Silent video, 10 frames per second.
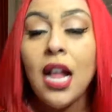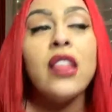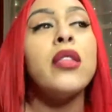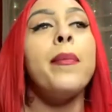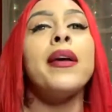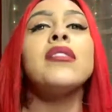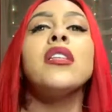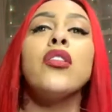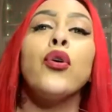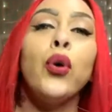The best thing
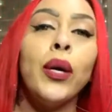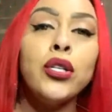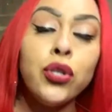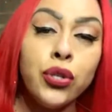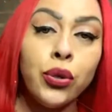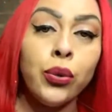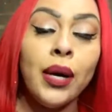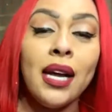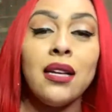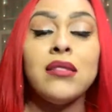they're going to do
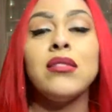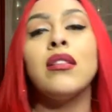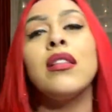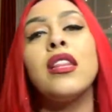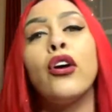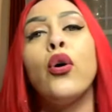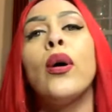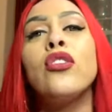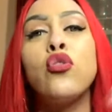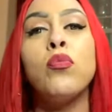is they're going
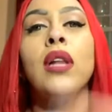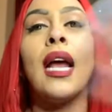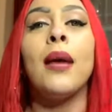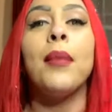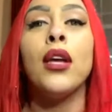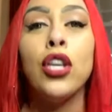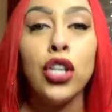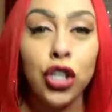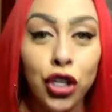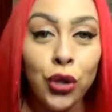to blame
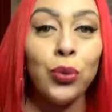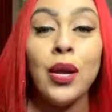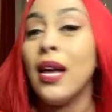you.